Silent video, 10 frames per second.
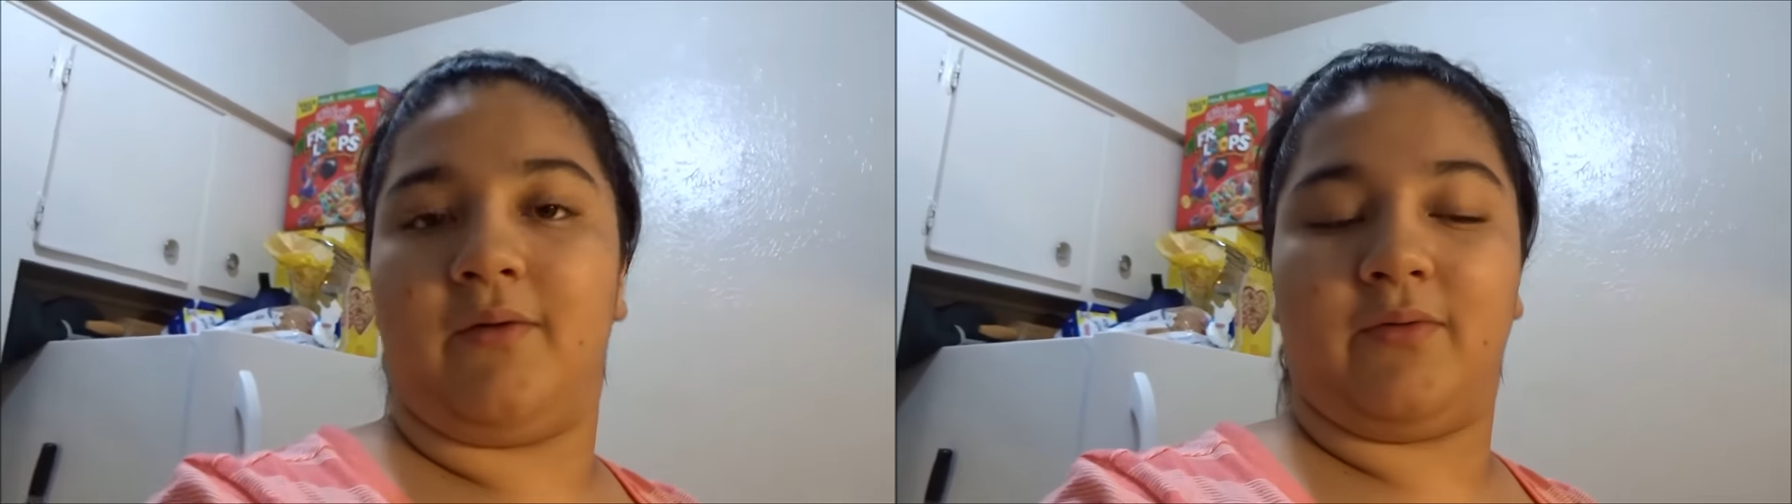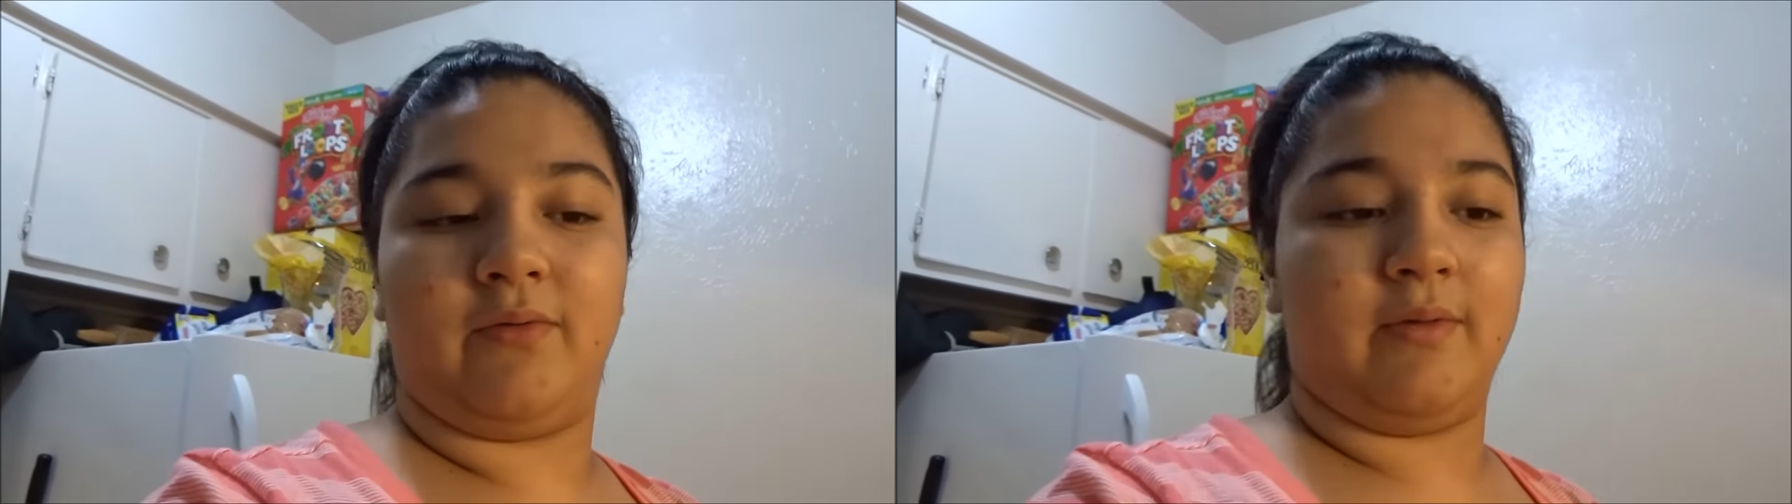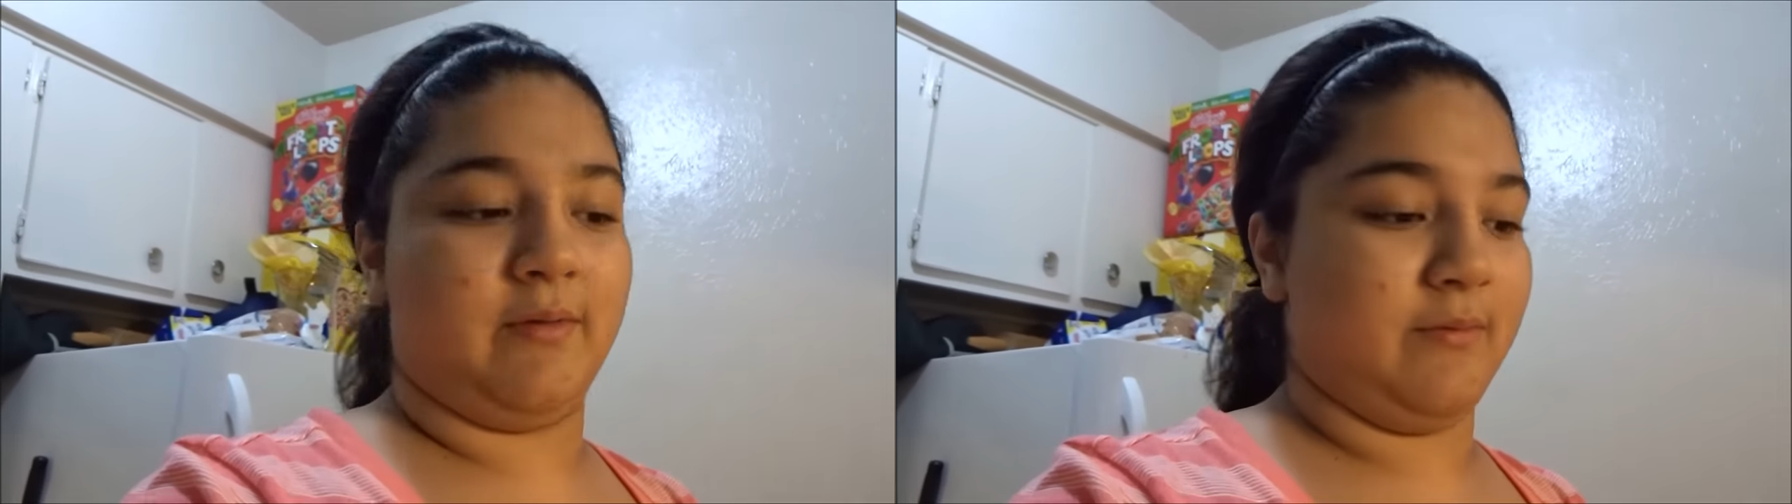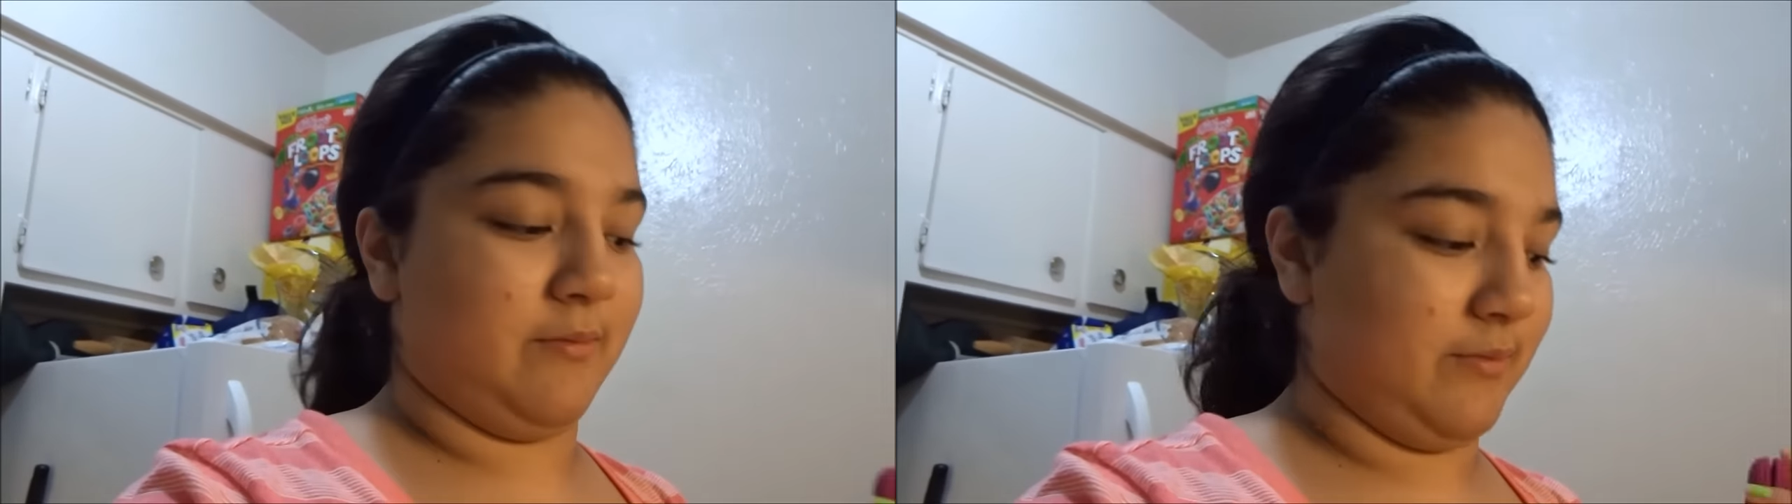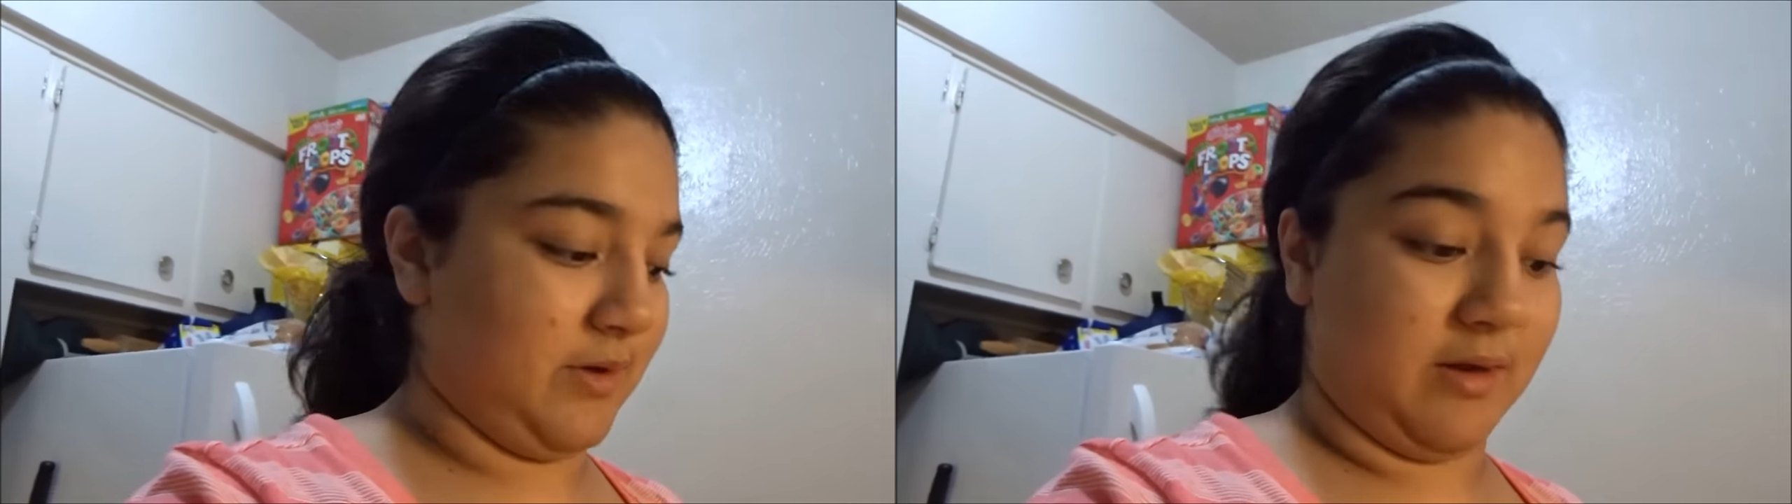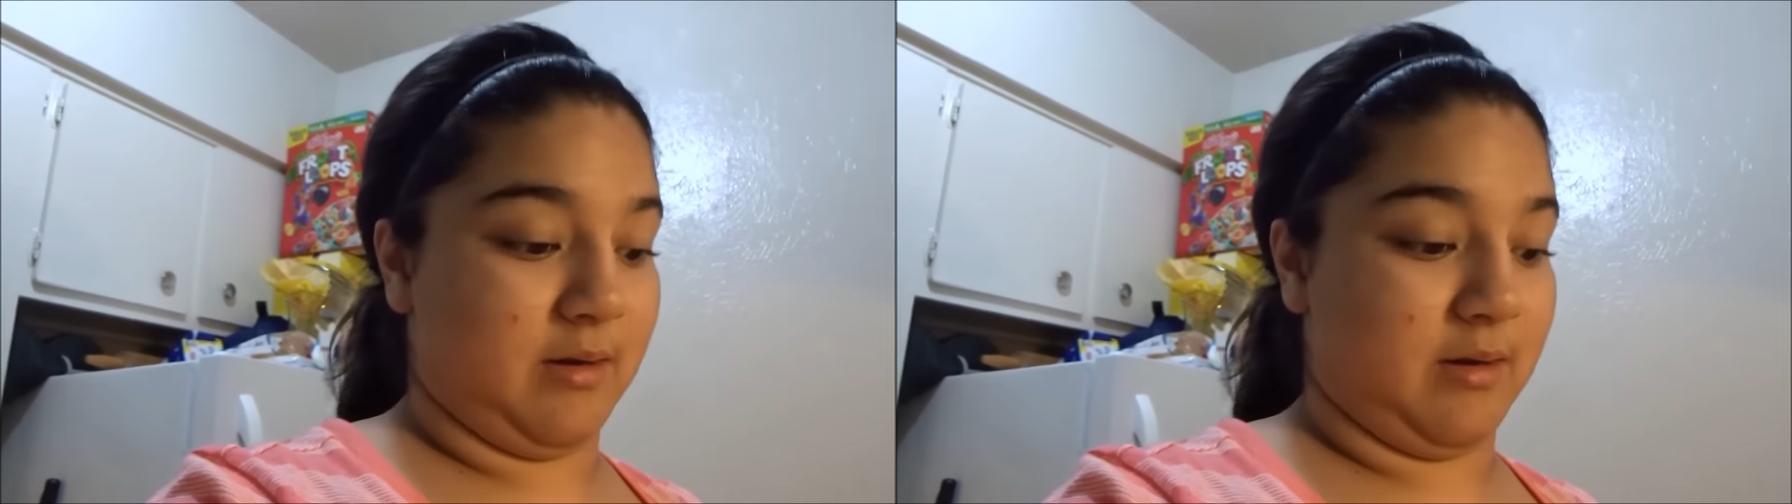was done.